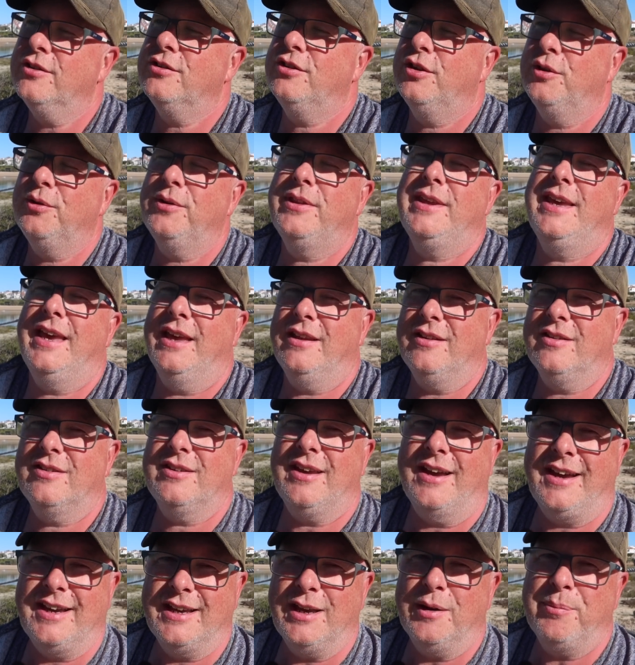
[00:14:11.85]
to the
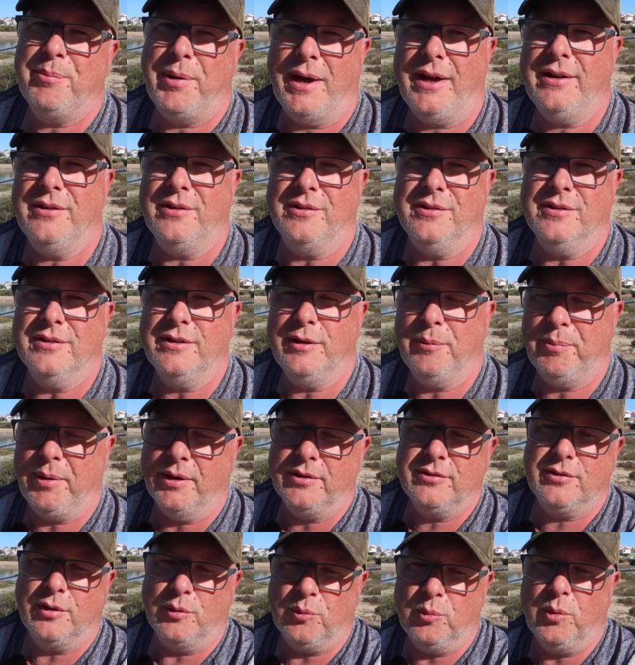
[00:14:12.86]
entire panel,
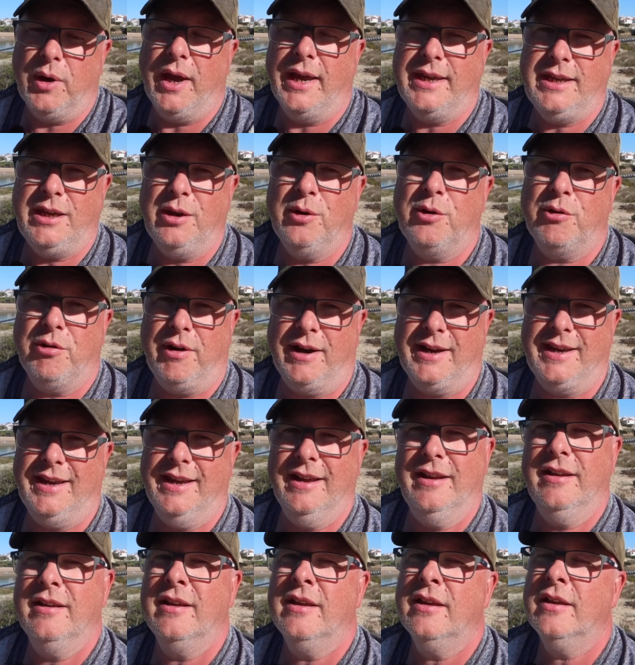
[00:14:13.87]
depends on where you crack
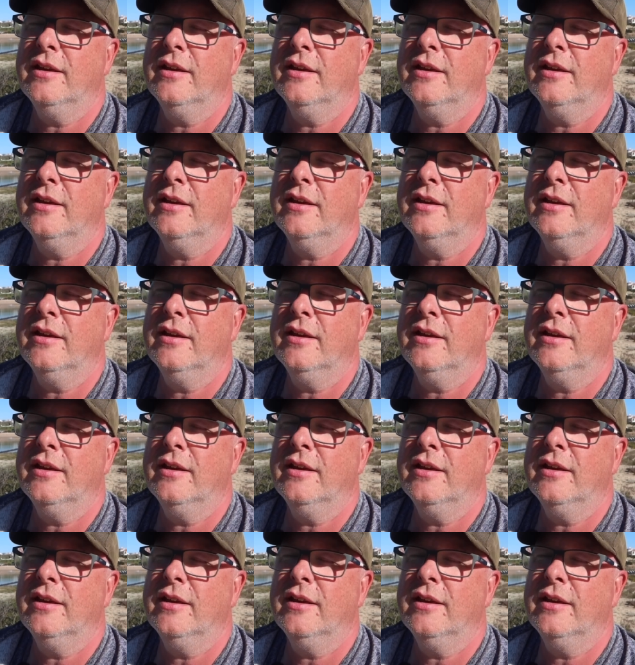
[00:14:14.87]
it.